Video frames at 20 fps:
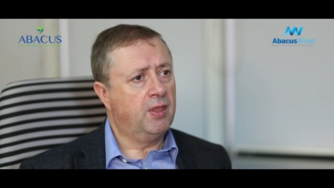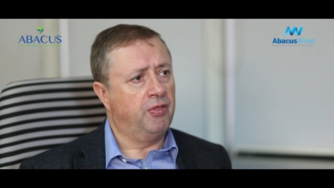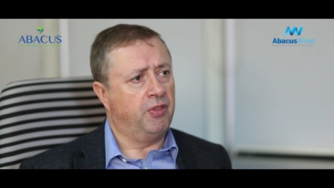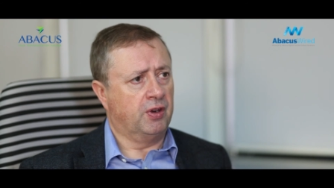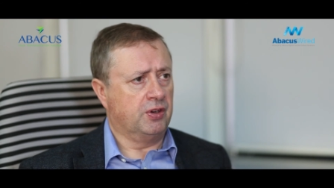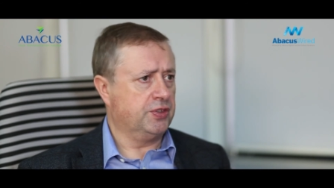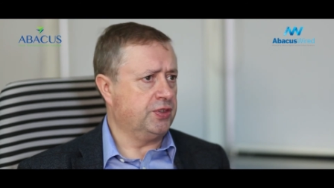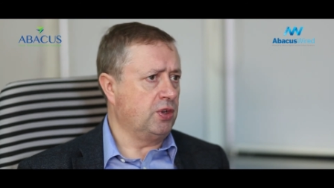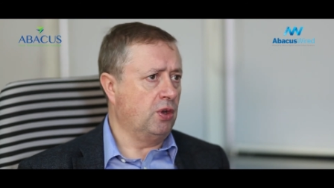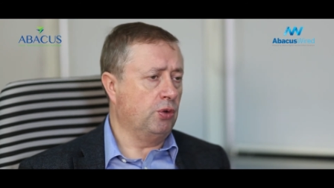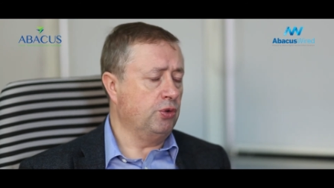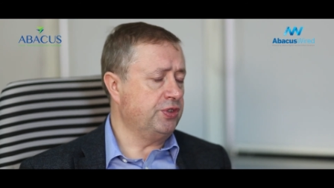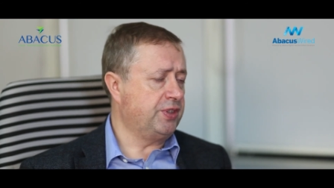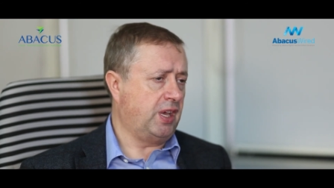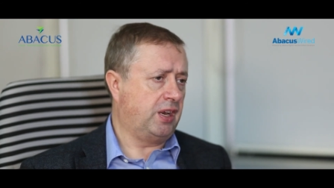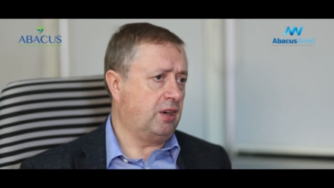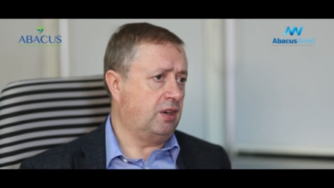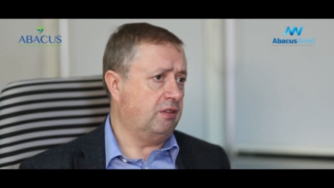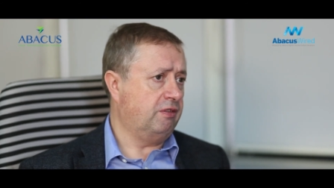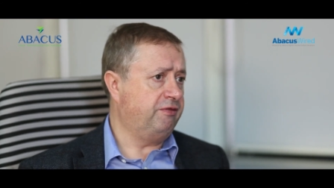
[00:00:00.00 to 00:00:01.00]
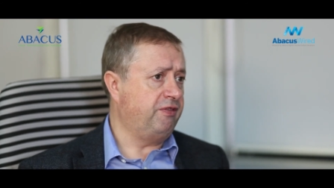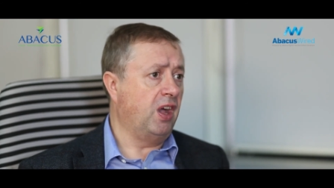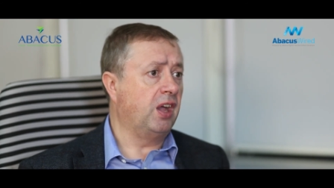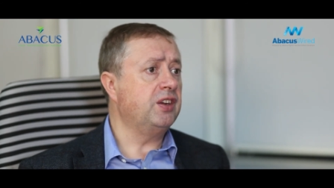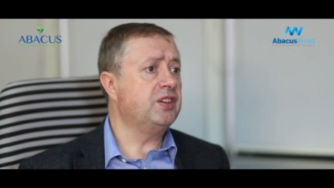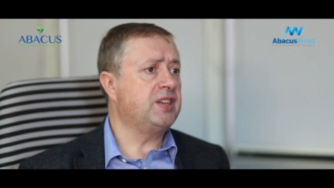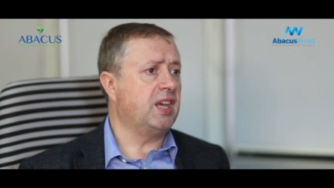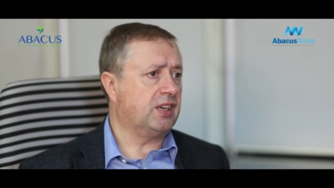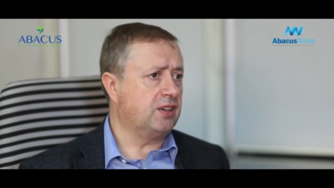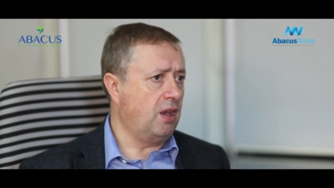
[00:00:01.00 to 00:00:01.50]
There's those that are
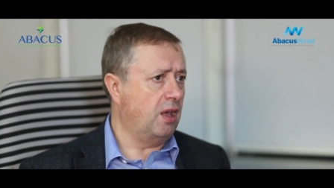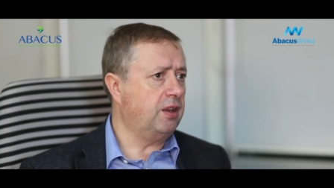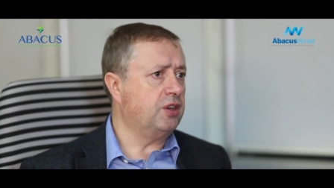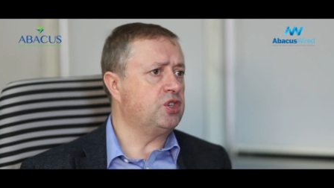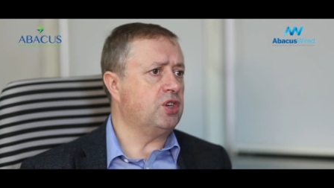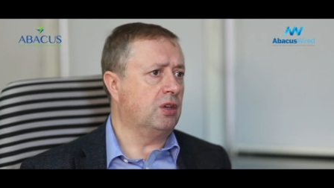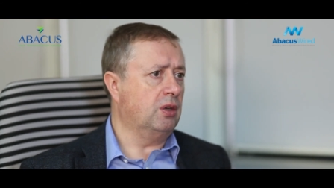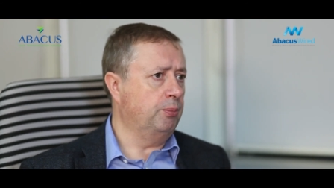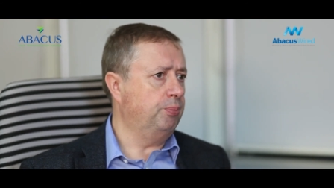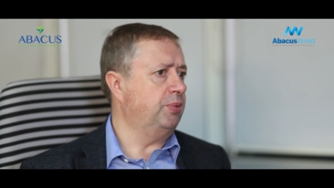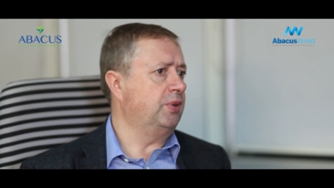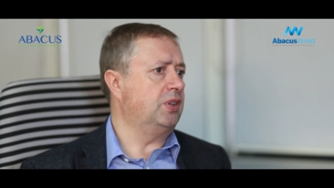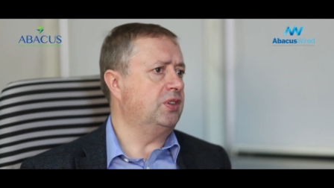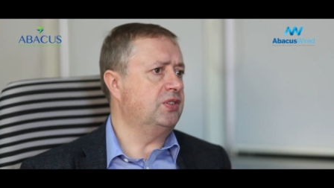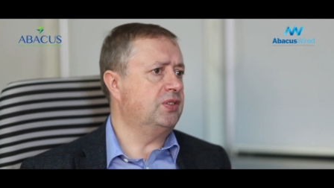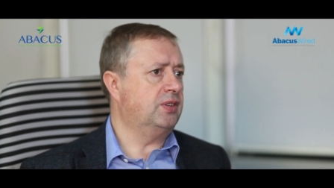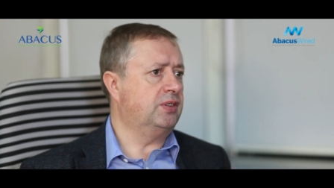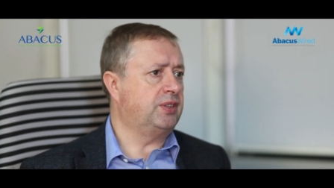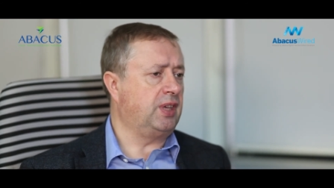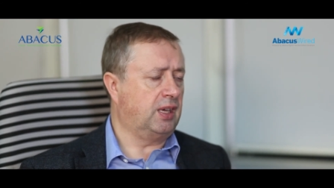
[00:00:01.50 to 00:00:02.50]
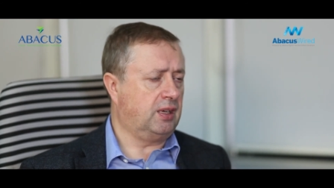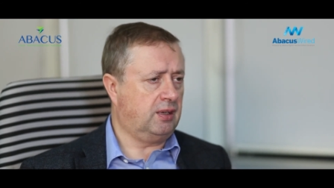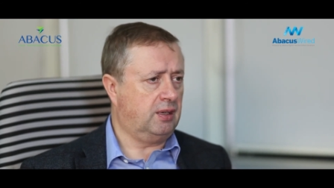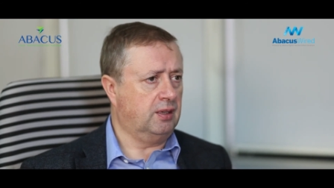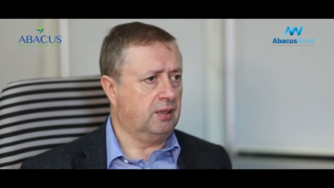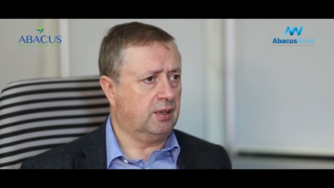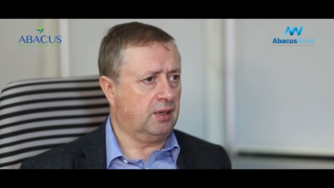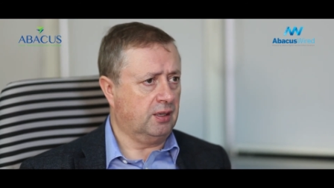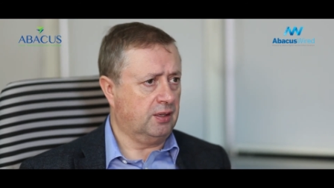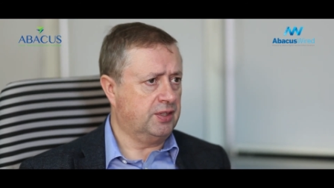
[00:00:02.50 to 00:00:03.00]
fine technology companies that
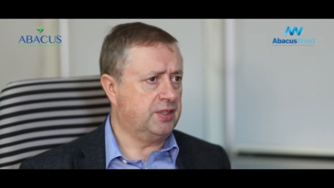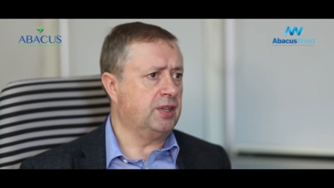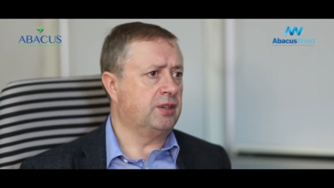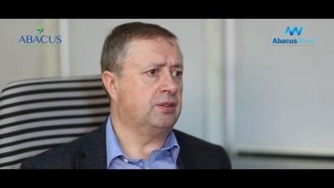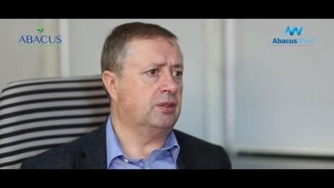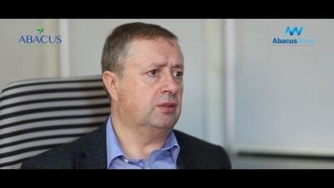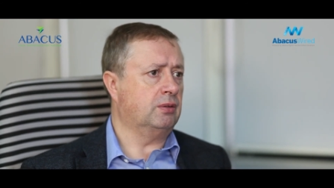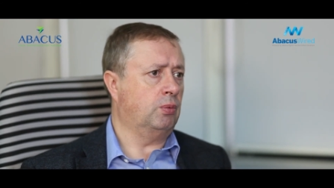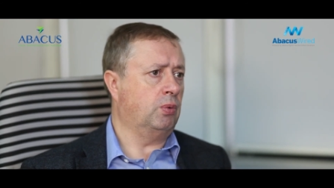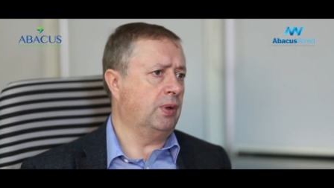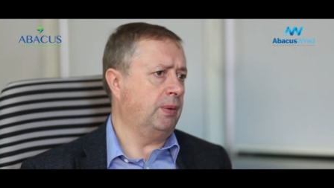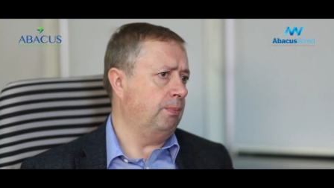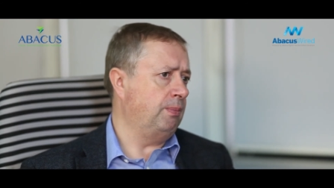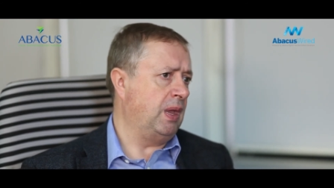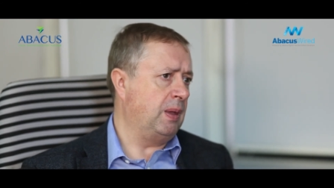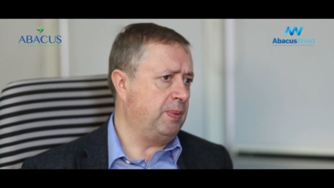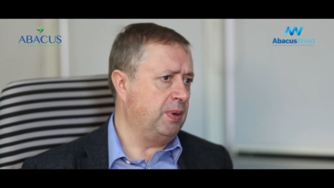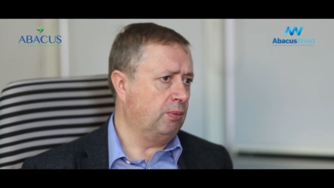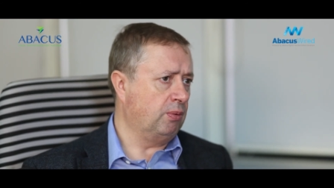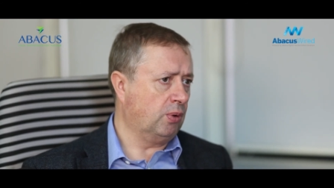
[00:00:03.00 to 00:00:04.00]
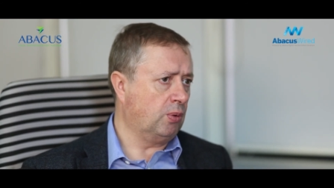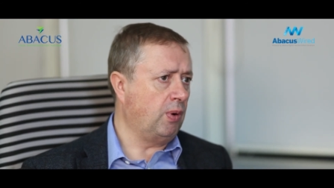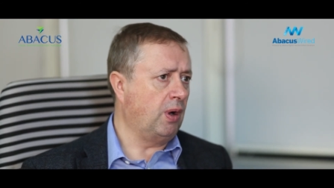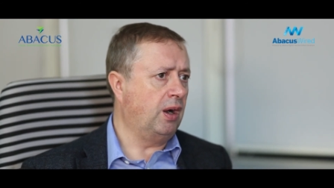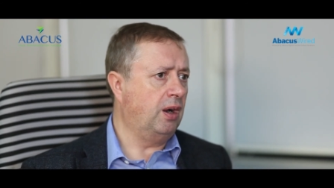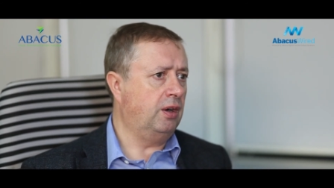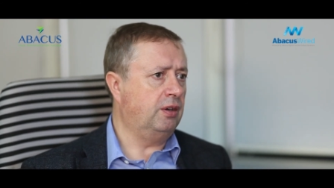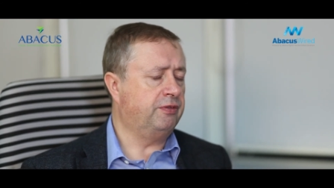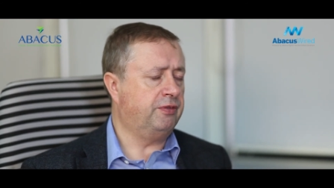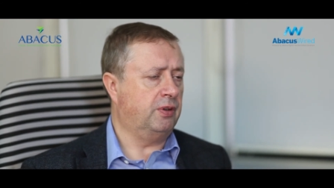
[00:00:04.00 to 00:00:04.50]
can consider what may be
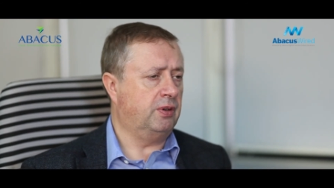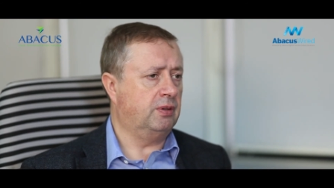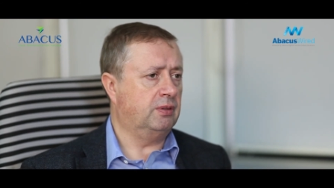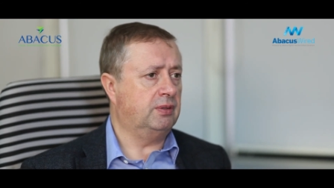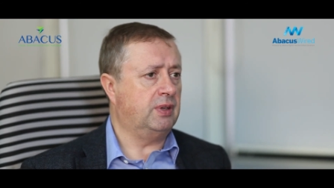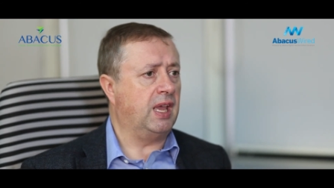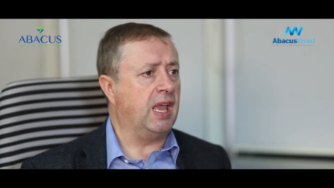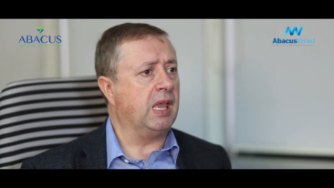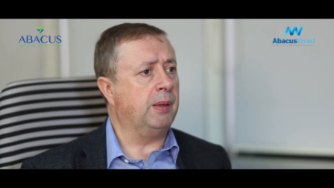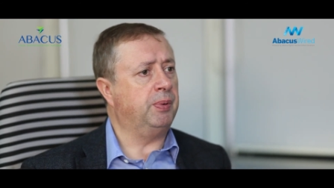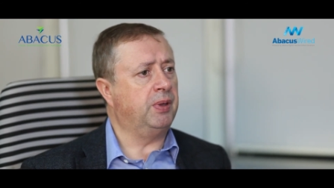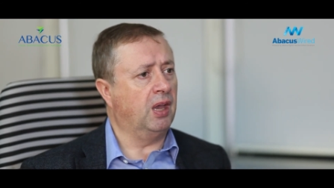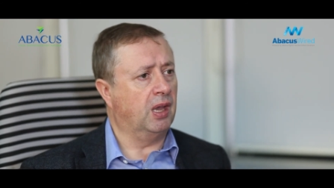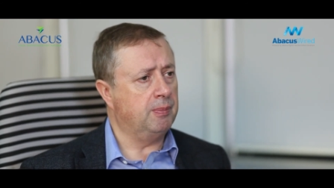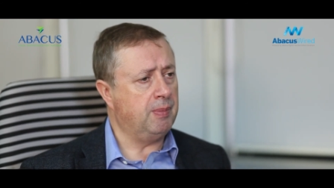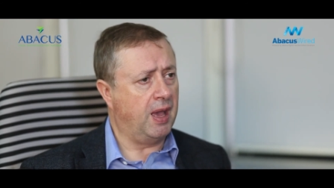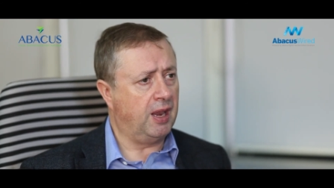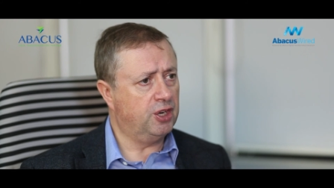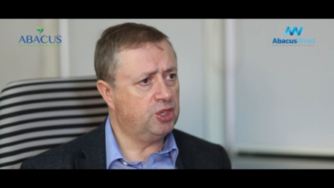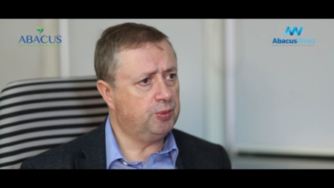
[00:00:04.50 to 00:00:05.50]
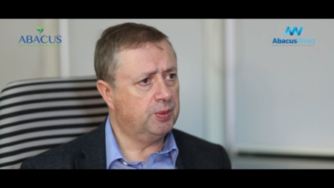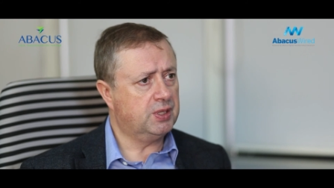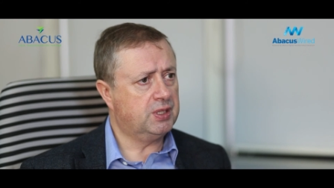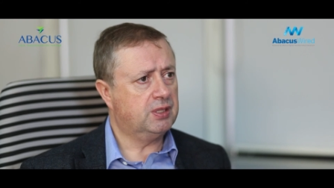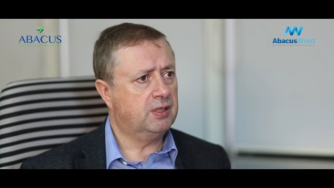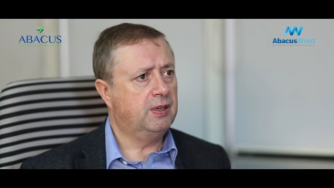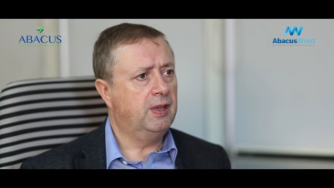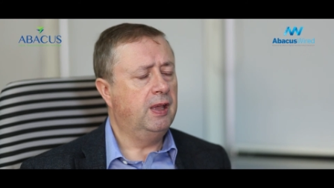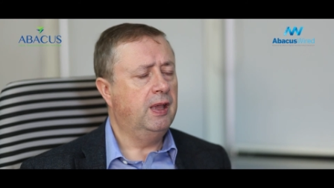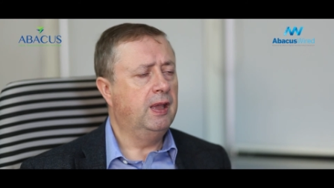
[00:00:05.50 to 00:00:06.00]
required for API management,